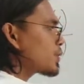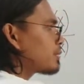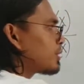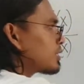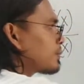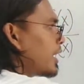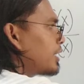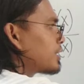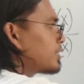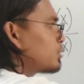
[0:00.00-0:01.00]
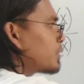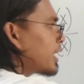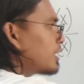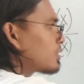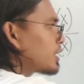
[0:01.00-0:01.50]
we are multiplying your
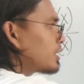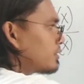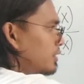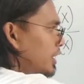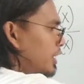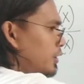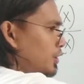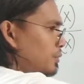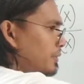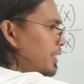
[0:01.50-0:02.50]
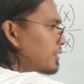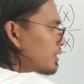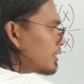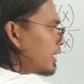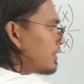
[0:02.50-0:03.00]
numerator to the other numerator